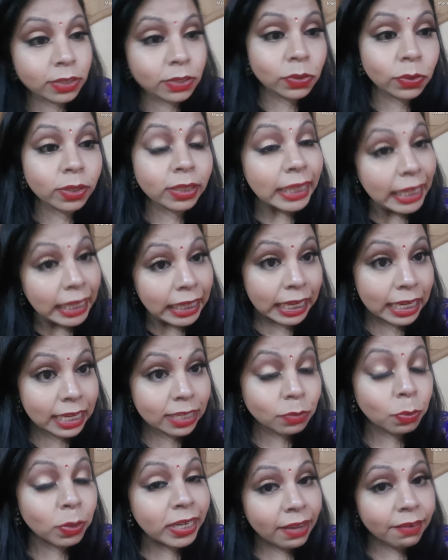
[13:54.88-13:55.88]
So the thing
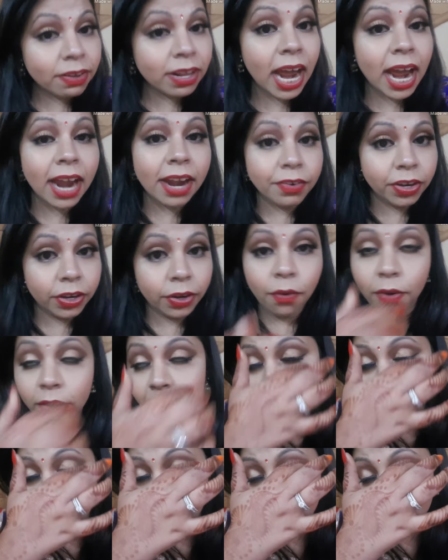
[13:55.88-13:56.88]
is, whatever I had
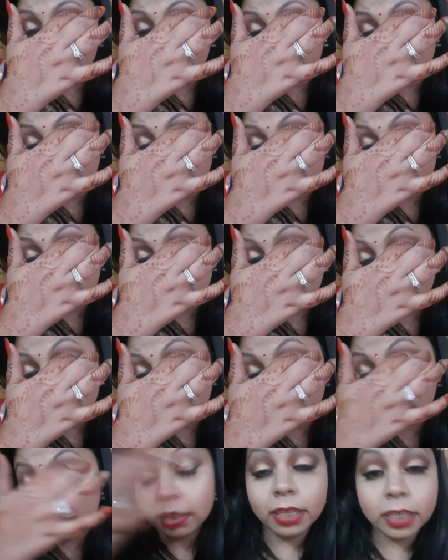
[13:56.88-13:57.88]
recorded for this
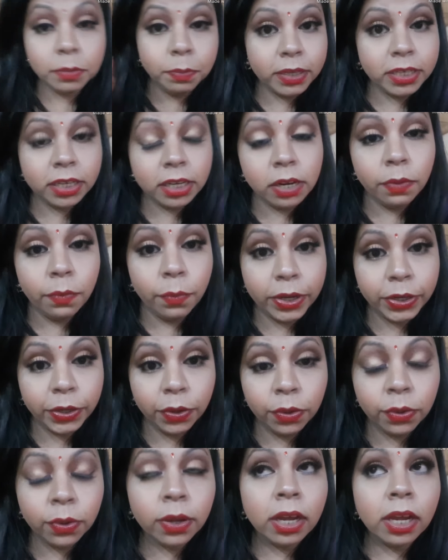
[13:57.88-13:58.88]
particular
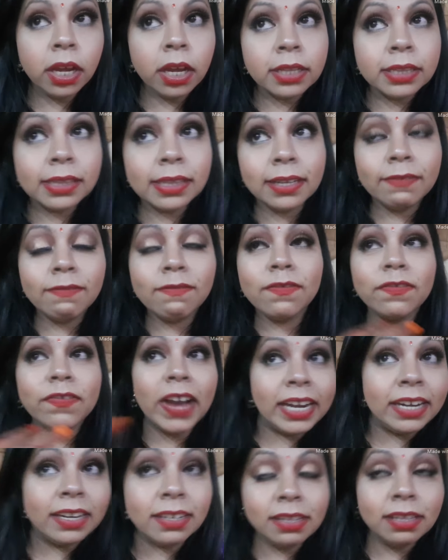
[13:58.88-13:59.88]
video, the
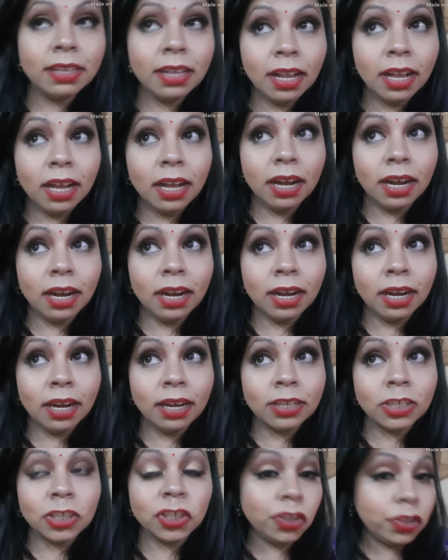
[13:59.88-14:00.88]
final
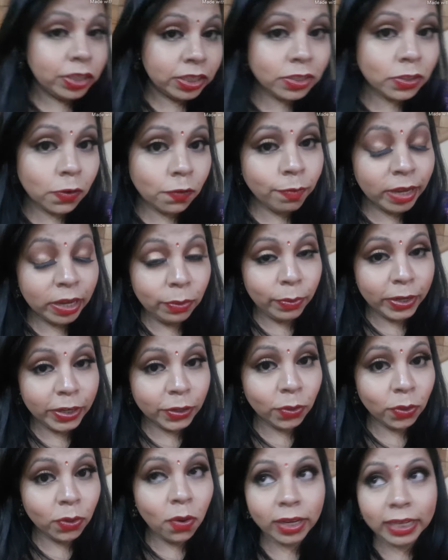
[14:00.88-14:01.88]
gist of my
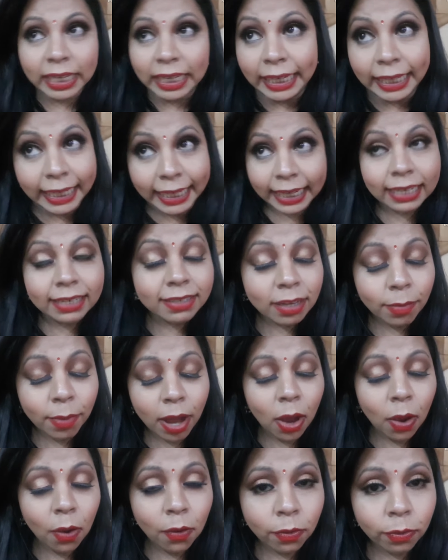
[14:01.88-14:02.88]
video got deleted
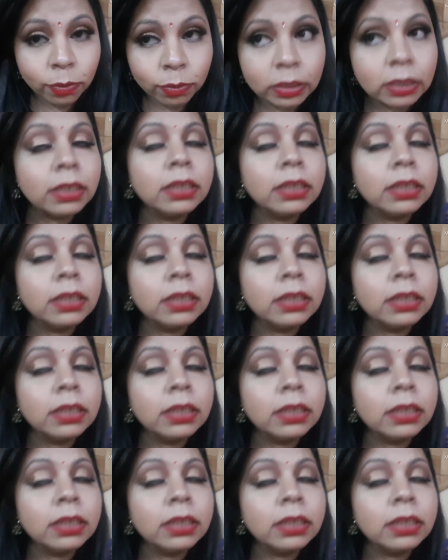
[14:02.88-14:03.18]
somehow.